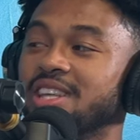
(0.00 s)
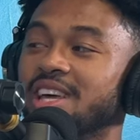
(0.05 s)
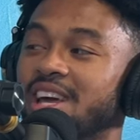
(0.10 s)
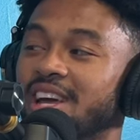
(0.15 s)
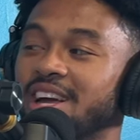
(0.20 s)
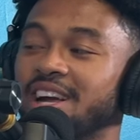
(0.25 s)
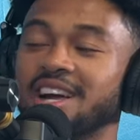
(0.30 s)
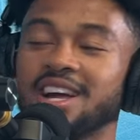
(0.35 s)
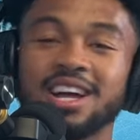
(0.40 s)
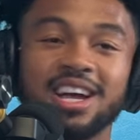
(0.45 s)

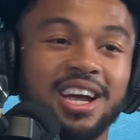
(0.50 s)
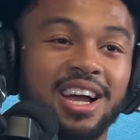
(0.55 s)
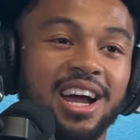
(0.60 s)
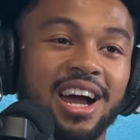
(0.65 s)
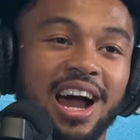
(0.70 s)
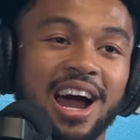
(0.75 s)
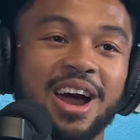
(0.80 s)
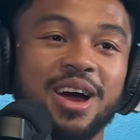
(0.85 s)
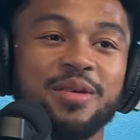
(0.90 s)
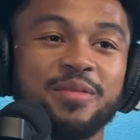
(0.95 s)
there.
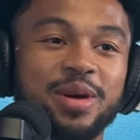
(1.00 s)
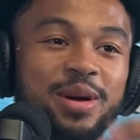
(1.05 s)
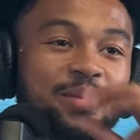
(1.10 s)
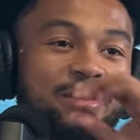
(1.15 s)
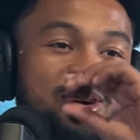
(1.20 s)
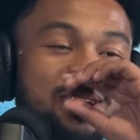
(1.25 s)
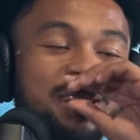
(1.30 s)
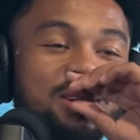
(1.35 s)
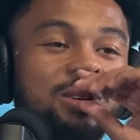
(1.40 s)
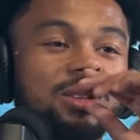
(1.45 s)
I
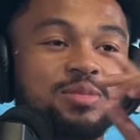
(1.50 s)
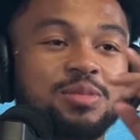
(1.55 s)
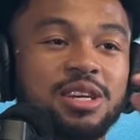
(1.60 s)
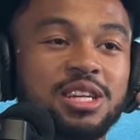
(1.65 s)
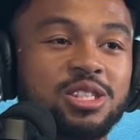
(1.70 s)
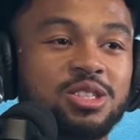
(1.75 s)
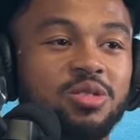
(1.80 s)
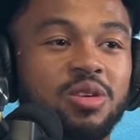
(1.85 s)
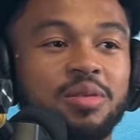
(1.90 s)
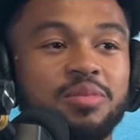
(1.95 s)
remember it was
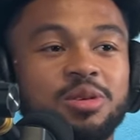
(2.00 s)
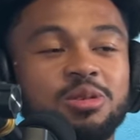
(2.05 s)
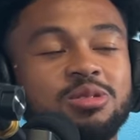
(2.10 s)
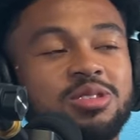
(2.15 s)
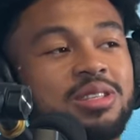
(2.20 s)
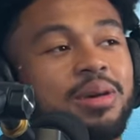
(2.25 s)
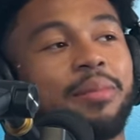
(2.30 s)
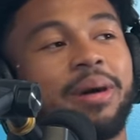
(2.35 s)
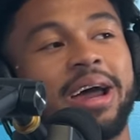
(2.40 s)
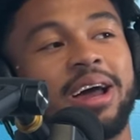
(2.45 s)
me, Jerome. There
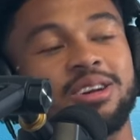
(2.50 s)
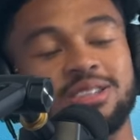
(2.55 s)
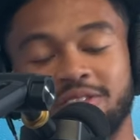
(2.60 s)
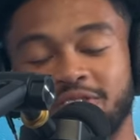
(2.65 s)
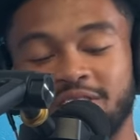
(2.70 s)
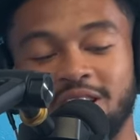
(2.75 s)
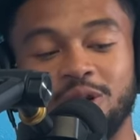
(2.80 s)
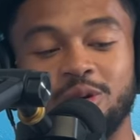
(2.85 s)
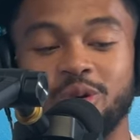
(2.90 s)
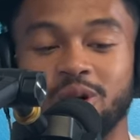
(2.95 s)
was somebody else. I
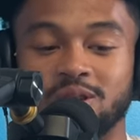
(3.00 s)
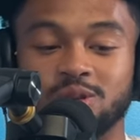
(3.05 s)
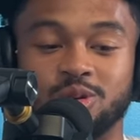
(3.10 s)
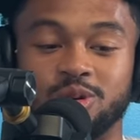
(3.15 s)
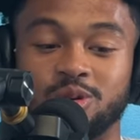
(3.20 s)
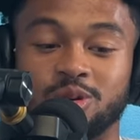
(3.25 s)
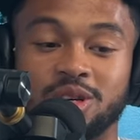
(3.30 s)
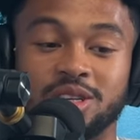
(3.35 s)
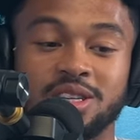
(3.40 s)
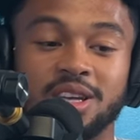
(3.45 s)
forgot who else it
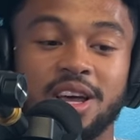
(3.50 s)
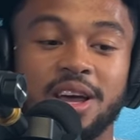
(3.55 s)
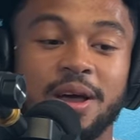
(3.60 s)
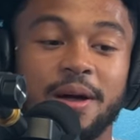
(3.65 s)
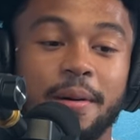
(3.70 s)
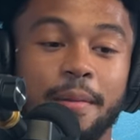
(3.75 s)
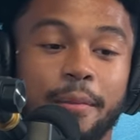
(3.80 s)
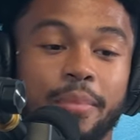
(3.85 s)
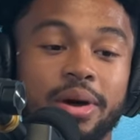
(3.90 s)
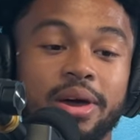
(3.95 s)
was,
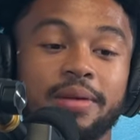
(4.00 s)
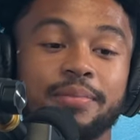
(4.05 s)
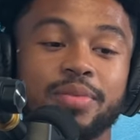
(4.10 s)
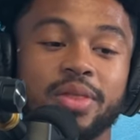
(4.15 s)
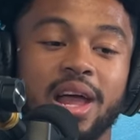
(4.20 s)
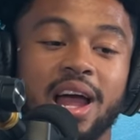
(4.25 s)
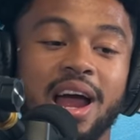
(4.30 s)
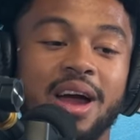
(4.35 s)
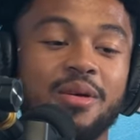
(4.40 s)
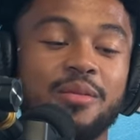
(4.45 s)
but
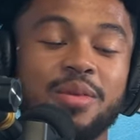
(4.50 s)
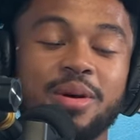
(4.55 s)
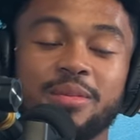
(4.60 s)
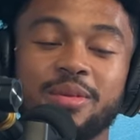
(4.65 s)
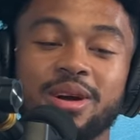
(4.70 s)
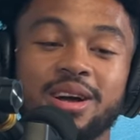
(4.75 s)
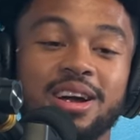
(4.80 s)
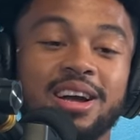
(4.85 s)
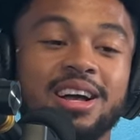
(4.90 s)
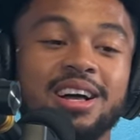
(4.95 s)
I
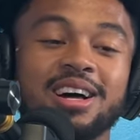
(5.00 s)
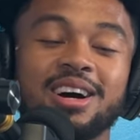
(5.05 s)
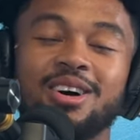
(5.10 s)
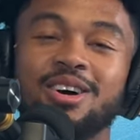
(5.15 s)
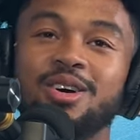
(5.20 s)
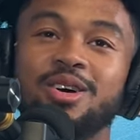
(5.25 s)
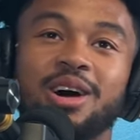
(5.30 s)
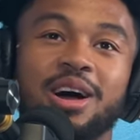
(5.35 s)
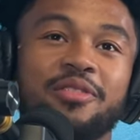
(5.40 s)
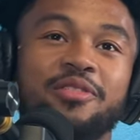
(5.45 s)
remember.
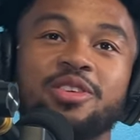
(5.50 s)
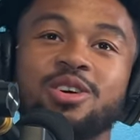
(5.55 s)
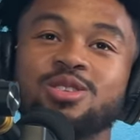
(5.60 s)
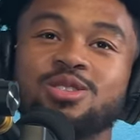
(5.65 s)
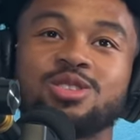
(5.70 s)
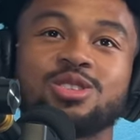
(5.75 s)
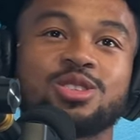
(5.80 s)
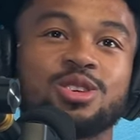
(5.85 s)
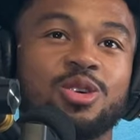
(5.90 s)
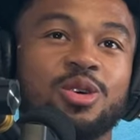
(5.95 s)
Oh, I felt
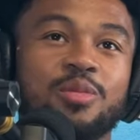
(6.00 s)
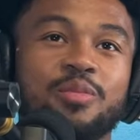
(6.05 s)
so